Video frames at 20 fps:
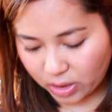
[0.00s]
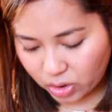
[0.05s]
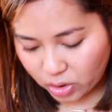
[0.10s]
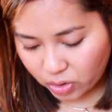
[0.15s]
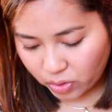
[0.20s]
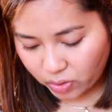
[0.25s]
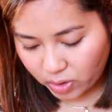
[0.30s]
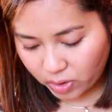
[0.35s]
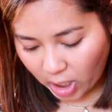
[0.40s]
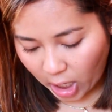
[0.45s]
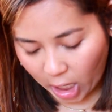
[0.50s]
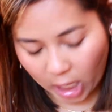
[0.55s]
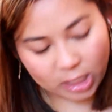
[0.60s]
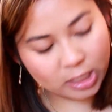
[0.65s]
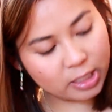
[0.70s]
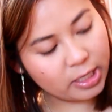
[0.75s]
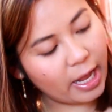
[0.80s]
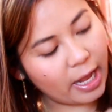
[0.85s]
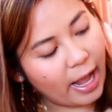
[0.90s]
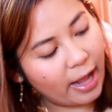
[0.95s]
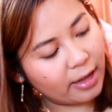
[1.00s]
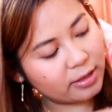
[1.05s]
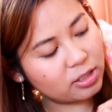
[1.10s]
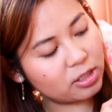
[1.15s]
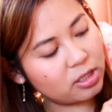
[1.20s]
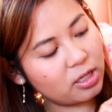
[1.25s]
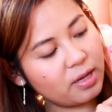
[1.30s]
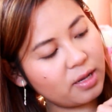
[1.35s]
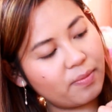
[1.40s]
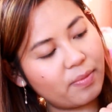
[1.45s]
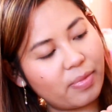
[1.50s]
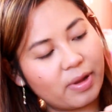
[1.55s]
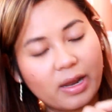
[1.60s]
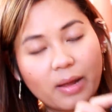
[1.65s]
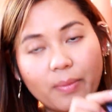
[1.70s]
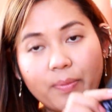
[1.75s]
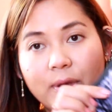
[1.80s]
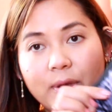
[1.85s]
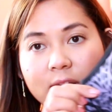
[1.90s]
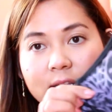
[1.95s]
two color actually, but I
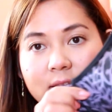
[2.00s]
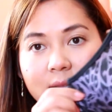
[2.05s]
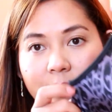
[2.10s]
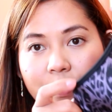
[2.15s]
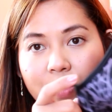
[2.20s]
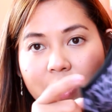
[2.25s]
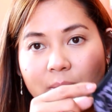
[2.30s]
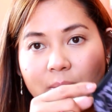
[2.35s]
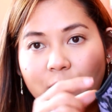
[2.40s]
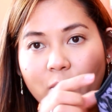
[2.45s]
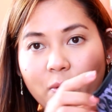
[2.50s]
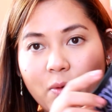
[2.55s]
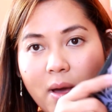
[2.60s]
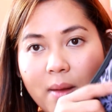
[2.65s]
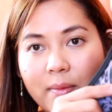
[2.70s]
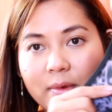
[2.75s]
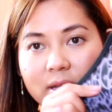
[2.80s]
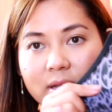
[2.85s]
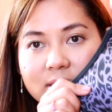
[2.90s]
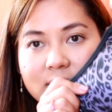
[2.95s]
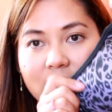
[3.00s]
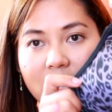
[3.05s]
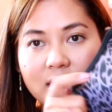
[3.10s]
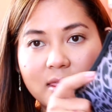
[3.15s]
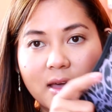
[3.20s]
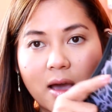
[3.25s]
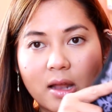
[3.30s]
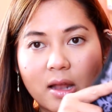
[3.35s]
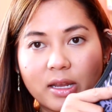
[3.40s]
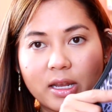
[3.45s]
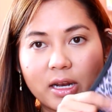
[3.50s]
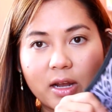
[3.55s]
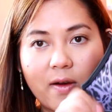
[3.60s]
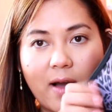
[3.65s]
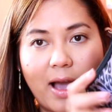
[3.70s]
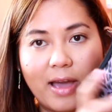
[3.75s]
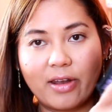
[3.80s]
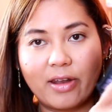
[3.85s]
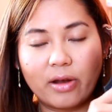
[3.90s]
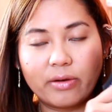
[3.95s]
picked the purple one because I thought, you know,
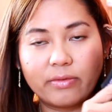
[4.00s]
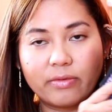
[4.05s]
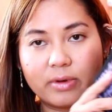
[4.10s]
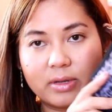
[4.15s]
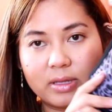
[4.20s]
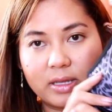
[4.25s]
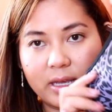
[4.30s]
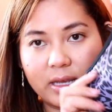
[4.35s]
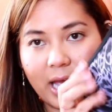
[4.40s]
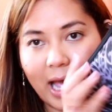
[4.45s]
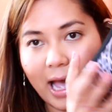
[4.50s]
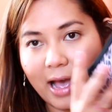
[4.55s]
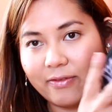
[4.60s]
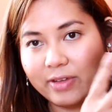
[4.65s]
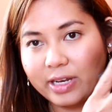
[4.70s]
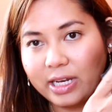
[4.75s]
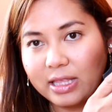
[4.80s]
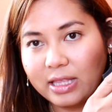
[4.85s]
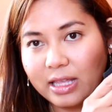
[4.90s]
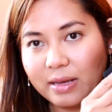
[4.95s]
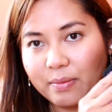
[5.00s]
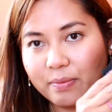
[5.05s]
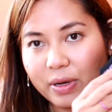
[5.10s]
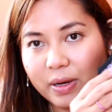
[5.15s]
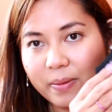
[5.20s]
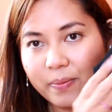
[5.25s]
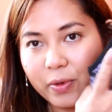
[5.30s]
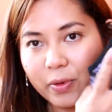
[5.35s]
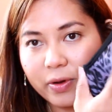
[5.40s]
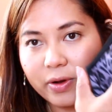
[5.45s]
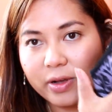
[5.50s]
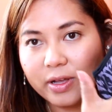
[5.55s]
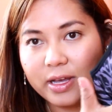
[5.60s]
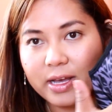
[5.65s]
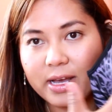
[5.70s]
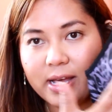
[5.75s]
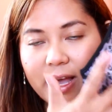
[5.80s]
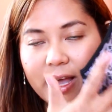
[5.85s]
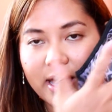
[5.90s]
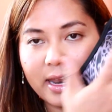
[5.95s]
I don't really have anything purple,
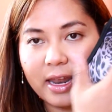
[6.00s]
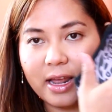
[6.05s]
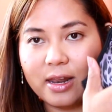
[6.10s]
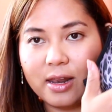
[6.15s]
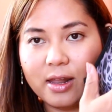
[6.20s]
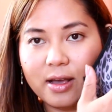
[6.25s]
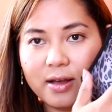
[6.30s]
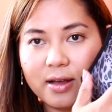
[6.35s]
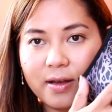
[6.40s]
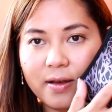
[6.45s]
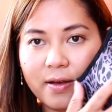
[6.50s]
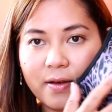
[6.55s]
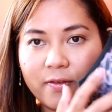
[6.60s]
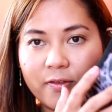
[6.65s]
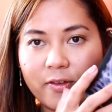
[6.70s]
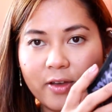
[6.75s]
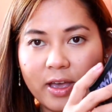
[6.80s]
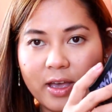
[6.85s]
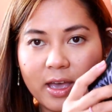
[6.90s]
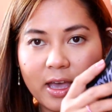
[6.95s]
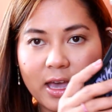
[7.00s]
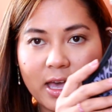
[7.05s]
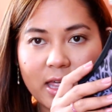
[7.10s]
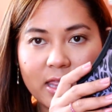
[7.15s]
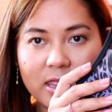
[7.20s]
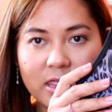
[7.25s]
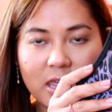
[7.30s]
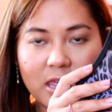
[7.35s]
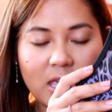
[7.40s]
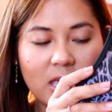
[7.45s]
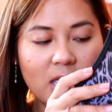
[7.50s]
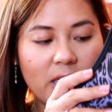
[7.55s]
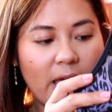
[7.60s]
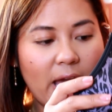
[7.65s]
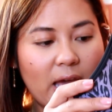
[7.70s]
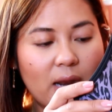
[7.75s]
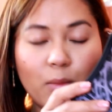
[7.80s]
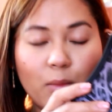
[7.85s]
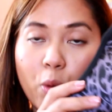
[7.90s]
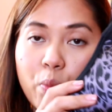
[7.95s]
and I love the
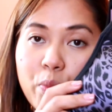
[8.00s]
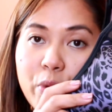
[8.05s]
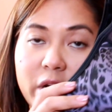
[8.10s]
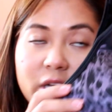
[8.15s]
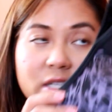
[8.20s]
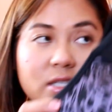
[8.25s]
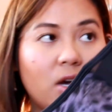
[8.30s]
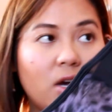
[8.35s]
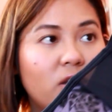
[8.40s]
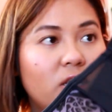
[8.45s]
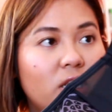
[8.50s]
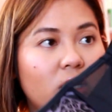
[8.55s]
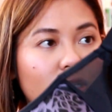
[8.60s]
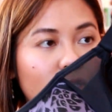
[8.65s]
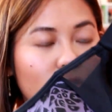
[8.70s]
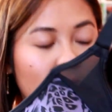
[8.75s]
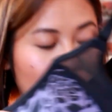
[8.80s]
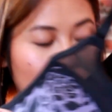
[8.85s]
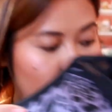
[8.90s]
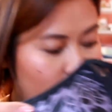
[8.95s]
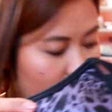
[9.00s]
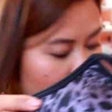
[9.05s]
animal print on this. Super